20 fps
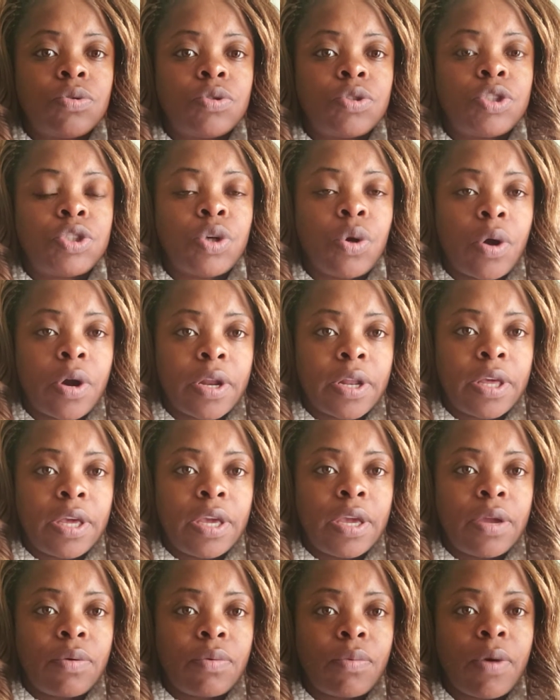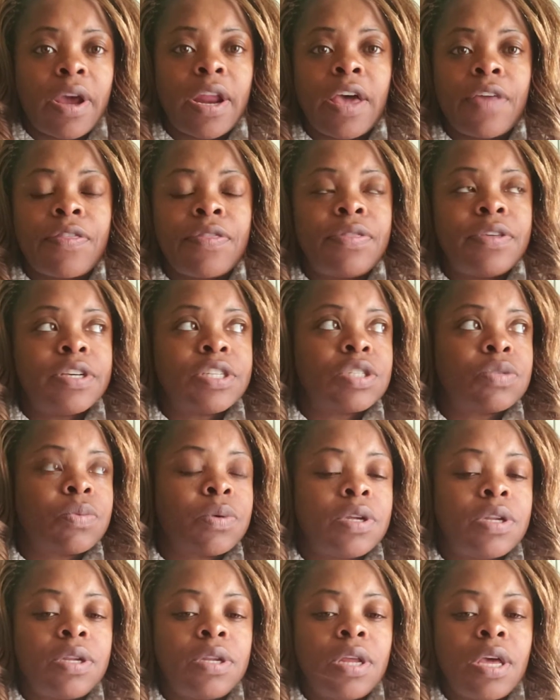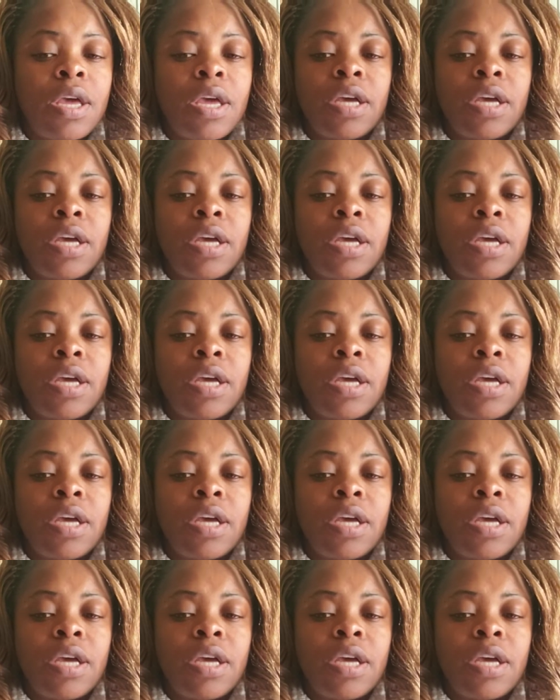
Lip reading: shortly, right after this one.